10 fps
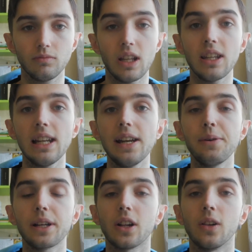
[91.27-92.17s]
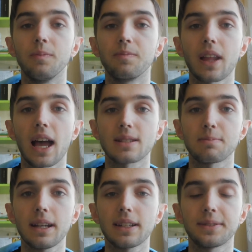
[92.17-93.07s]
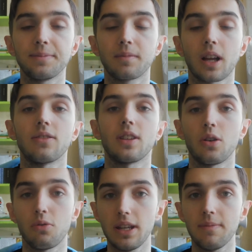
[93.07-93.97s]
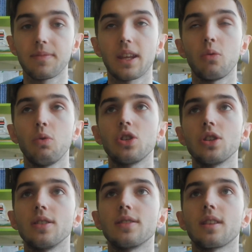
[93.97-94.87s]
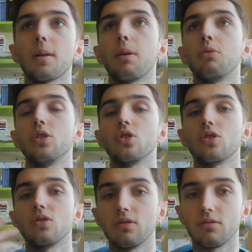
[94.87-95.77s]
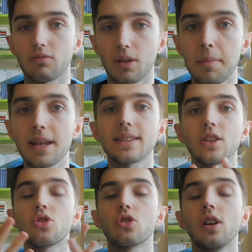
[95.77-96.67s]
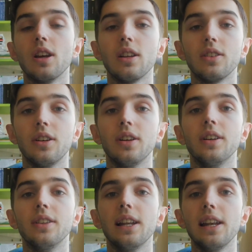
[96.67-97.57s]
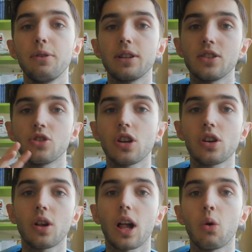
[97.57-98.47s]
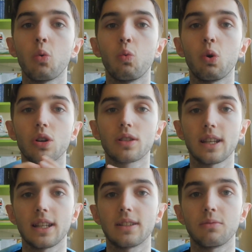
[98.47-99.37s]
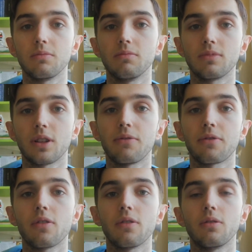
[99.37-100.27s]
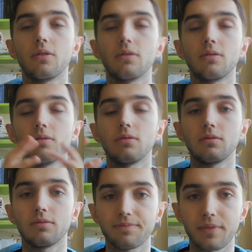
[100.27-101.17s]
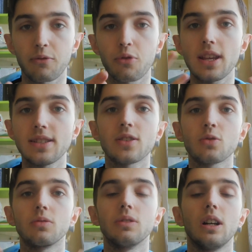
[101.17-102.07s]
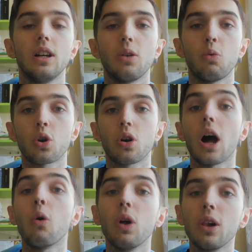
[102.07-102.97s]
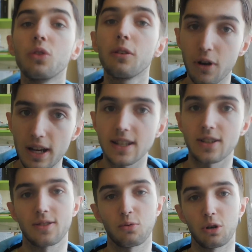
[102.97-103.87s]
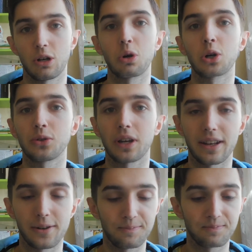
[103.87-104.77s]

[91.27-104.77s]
lyrical aspect category, which is about the message, the lyrics in general, how worked it, the phrases work, how well the phrases work together,